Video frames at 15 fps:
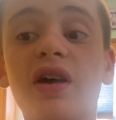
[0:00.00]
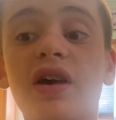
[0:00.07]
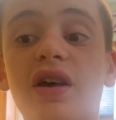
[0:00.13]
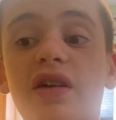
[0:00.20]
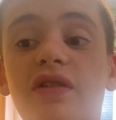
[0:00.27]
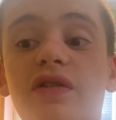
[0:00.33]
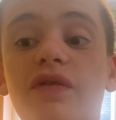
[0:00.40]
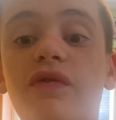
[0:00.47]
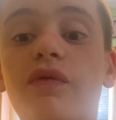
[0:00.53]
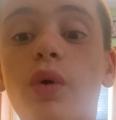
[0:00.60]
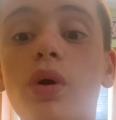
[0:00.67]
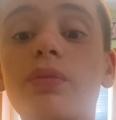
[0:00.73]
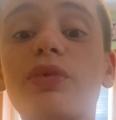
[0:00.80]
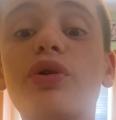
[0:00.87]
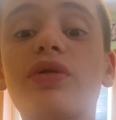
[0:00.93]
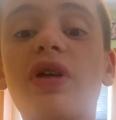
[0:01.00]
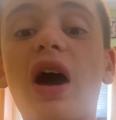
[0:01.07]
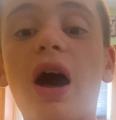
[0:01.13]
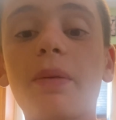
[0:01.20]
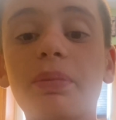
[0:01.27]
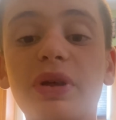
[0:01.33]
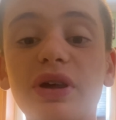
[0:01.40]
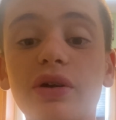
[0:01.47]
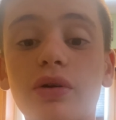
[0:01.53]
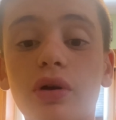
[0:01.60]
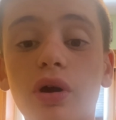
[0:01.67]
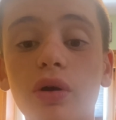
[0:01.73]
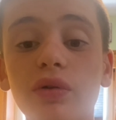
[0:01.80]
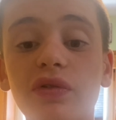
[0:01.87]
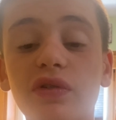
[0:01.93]
is former Top Gear
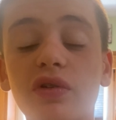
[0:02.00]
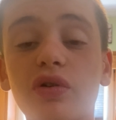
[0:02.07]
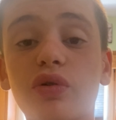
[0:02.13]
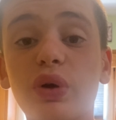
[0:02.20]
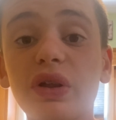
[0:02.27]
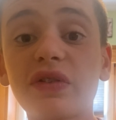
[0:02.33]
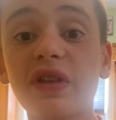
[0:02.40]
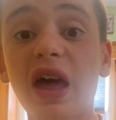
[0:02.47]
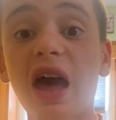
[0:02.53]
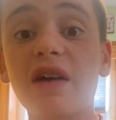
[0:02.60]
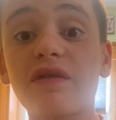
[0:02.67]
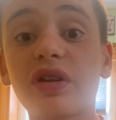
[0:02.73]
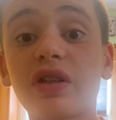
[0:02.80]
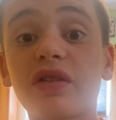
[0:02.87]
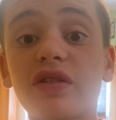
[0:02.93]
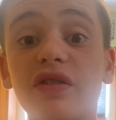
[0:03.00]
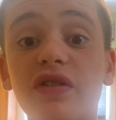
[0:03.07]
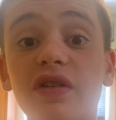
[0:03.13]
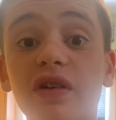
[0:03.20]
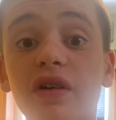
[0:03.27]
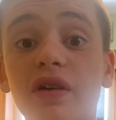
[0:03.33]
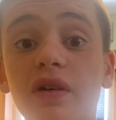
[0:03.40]
host Chris Evans.